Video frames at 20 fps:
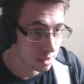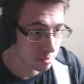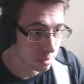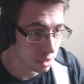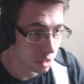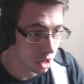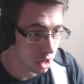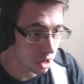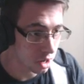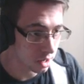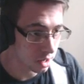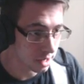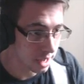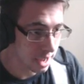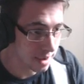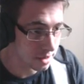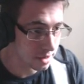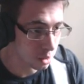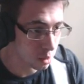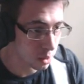Wouldn't hurt
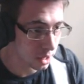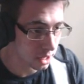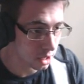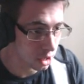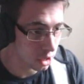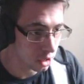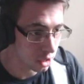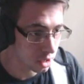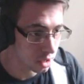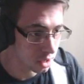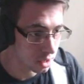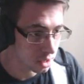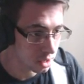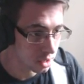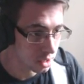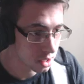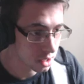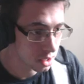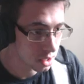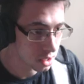having a quick look.
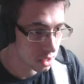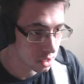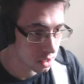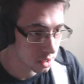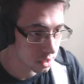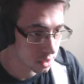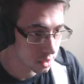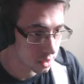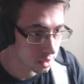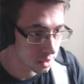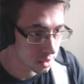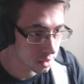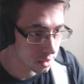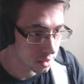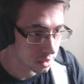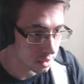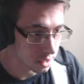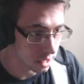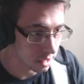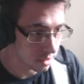
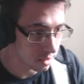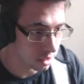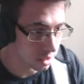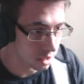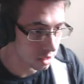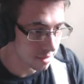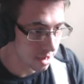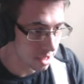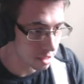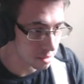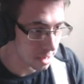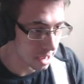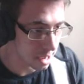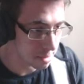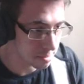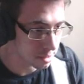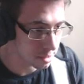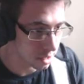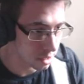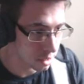Just looking around the
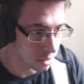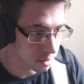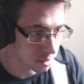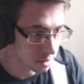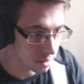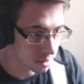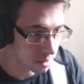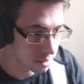map, you know.